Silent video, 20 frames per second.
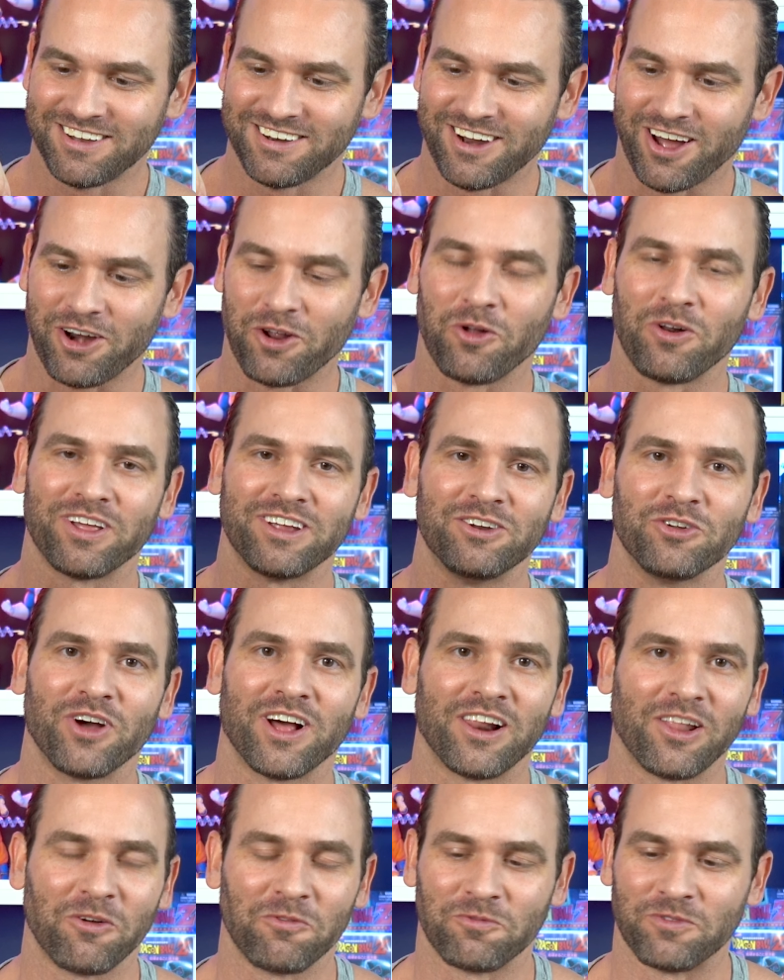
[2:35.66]
not only do I
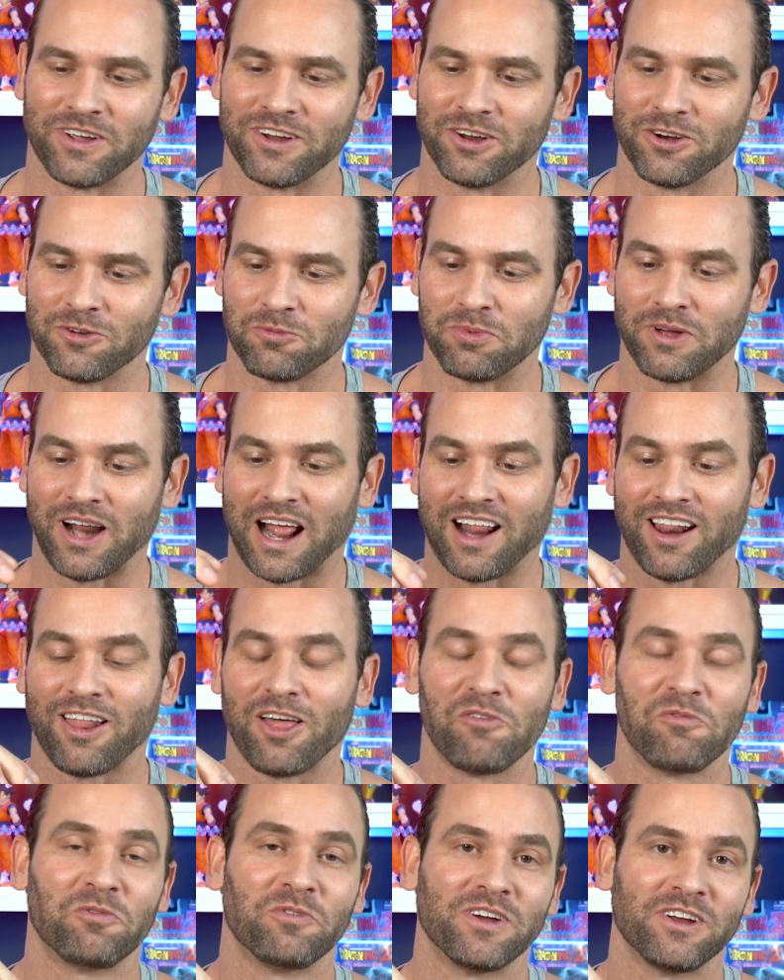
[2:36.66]
love figures, but I
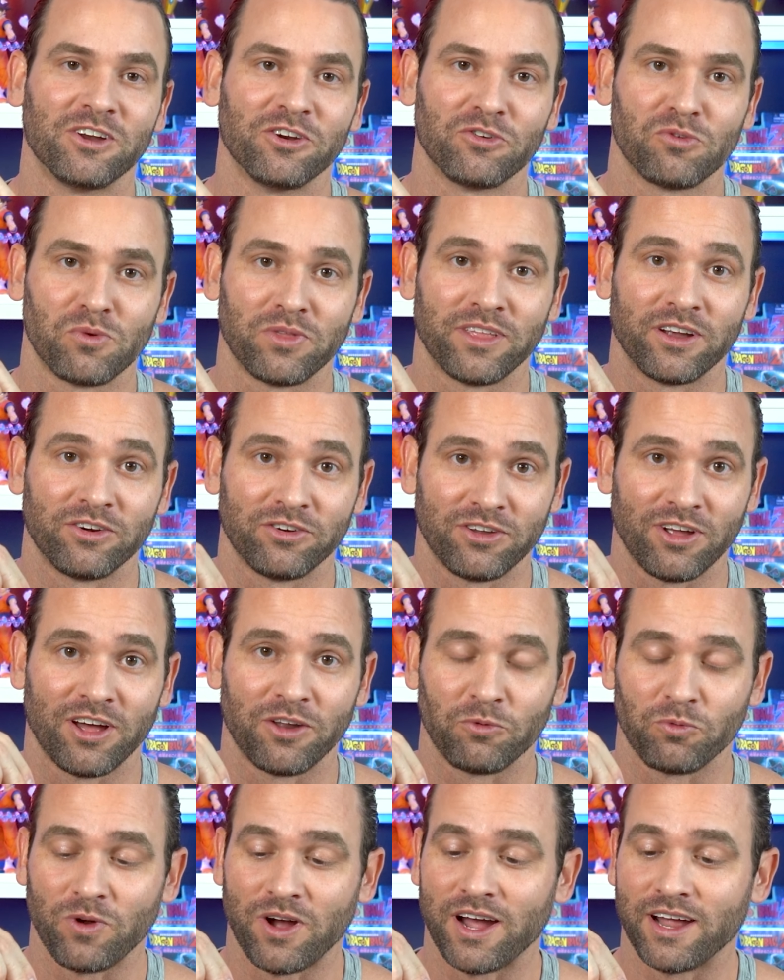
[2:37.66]
love figures when they're
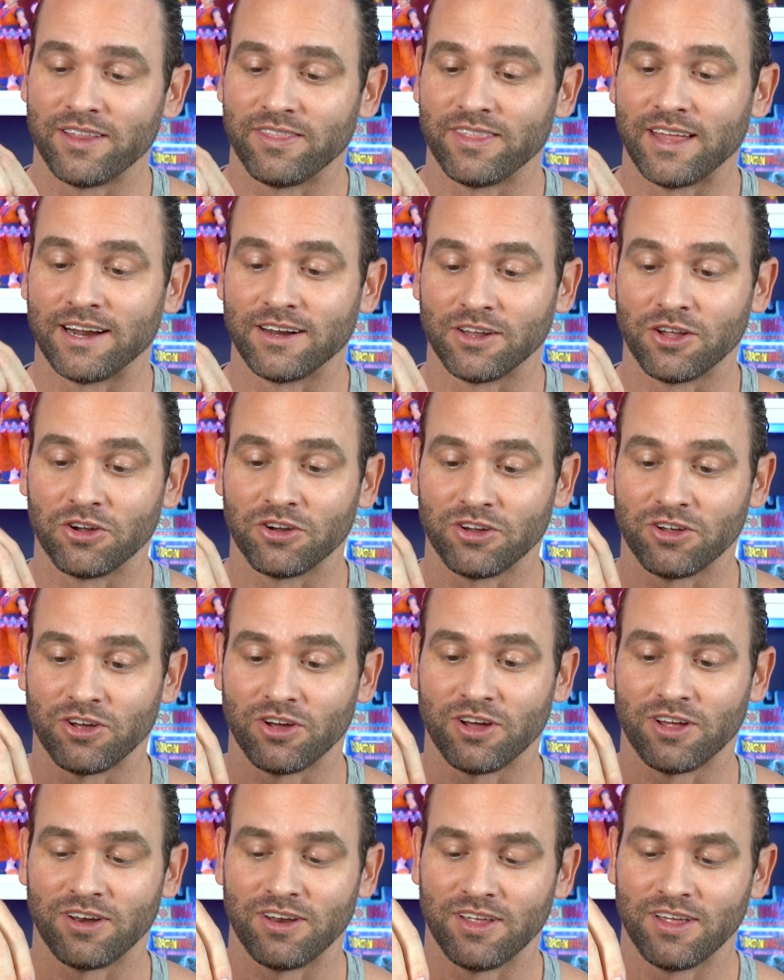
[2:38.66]
done right and they look
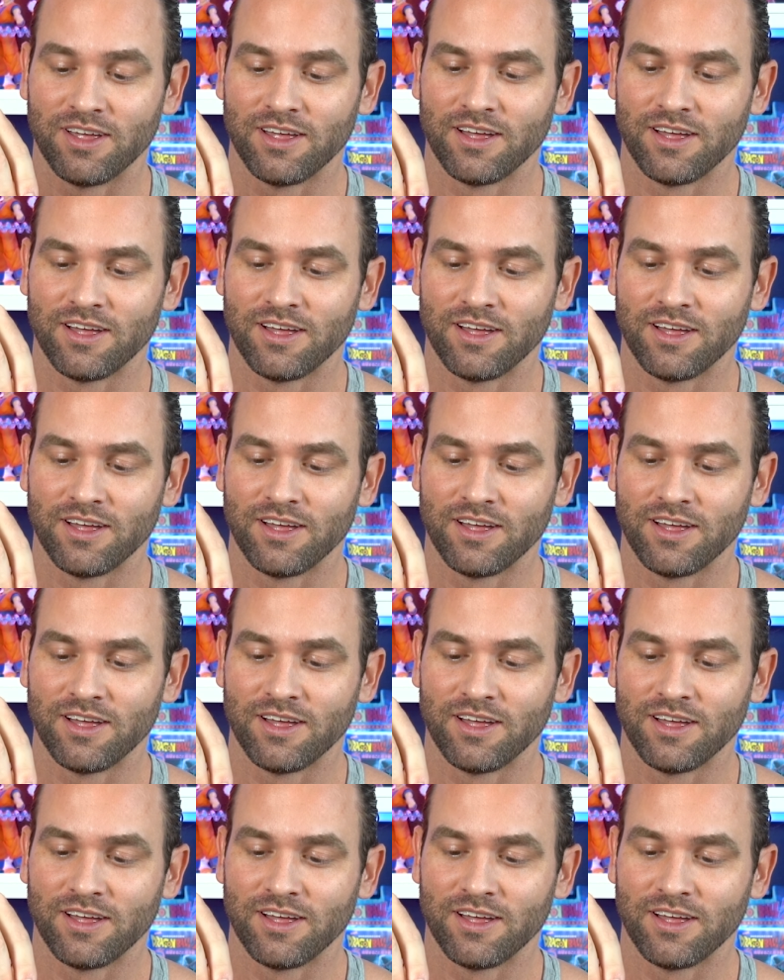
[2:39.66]
good.